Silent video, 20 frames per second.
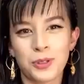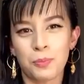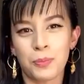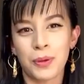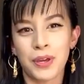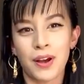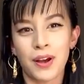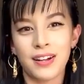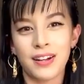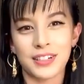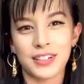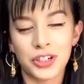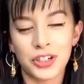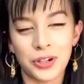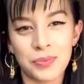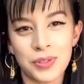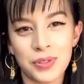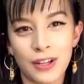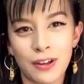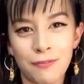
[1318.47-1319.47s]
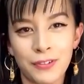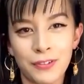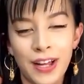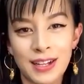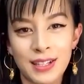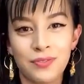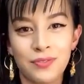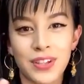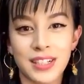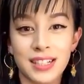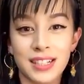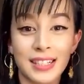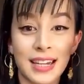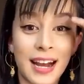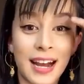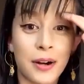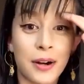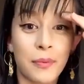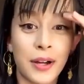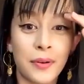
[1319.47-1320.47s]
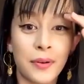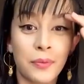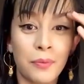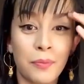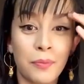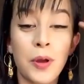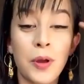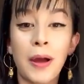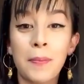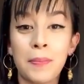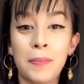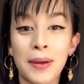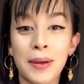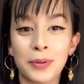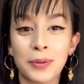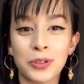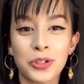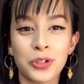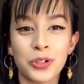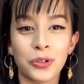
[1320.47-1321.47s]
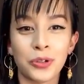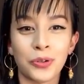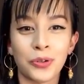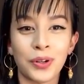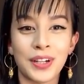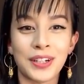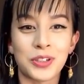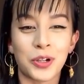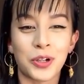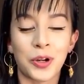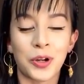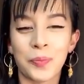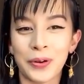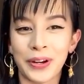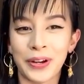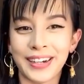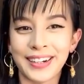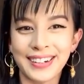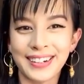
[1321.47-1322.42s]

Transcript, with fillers: beyond in terms of philosophy and style what we might be able to interpret